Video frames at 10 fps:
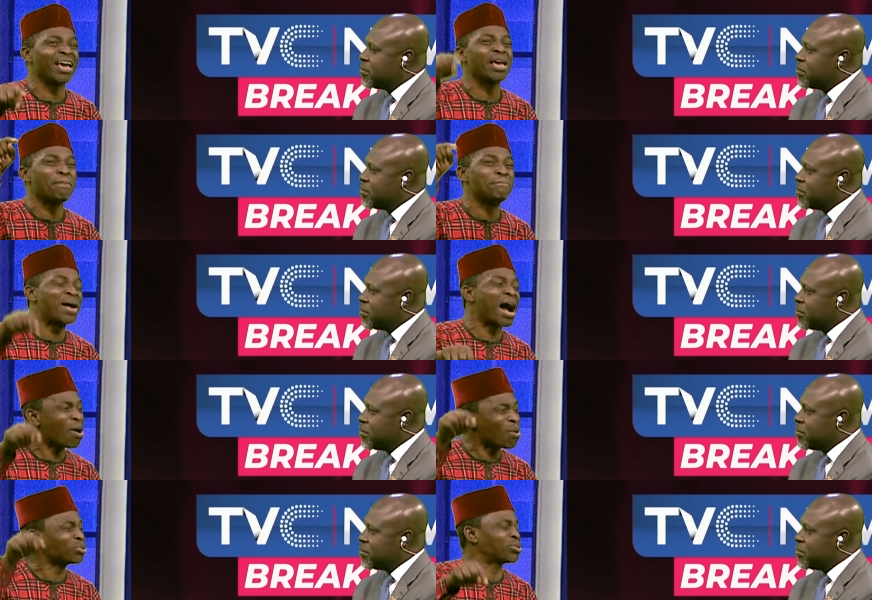
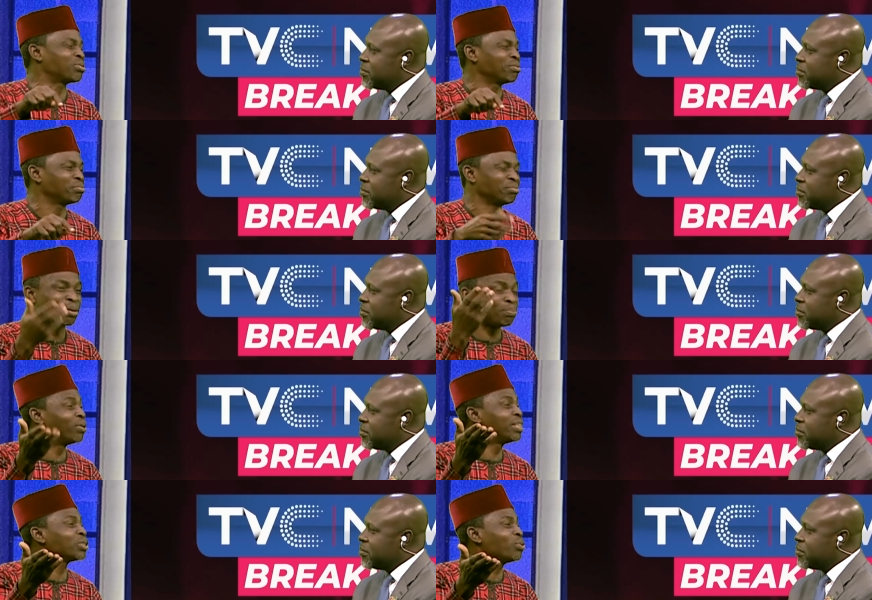Speaker 1: about
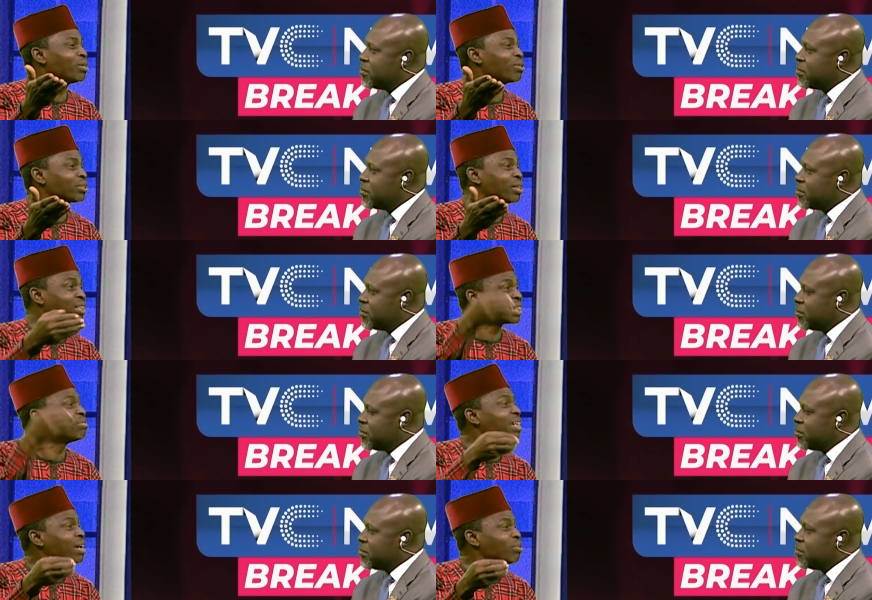political education,
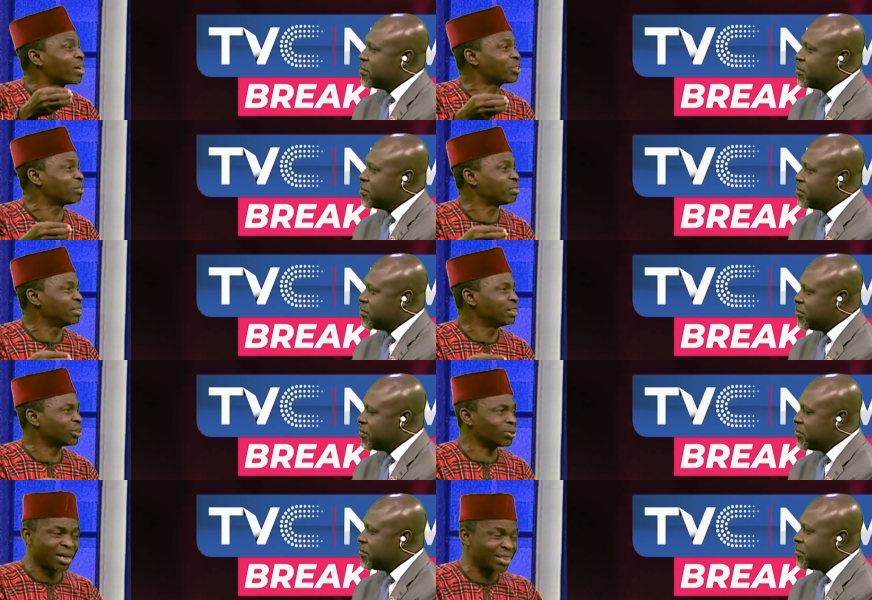civic education,
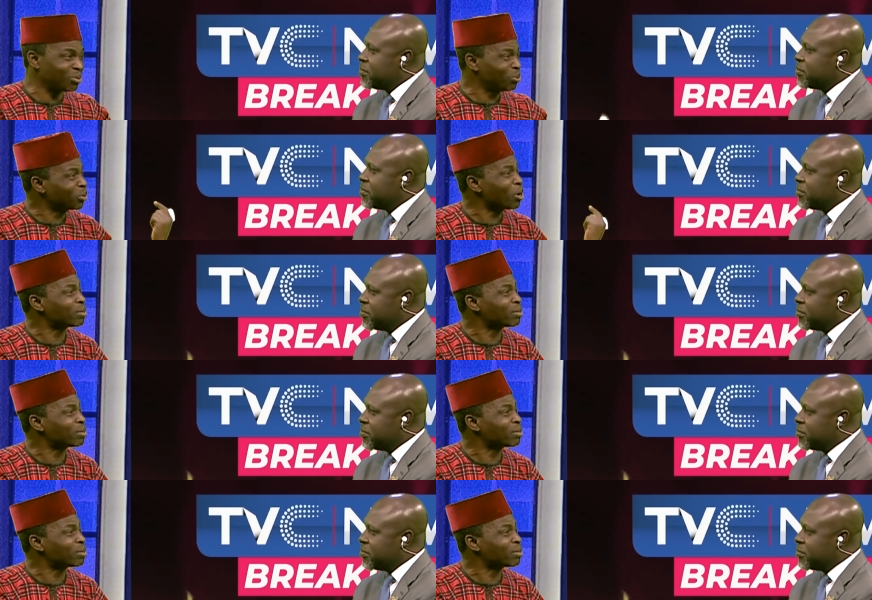so that they will not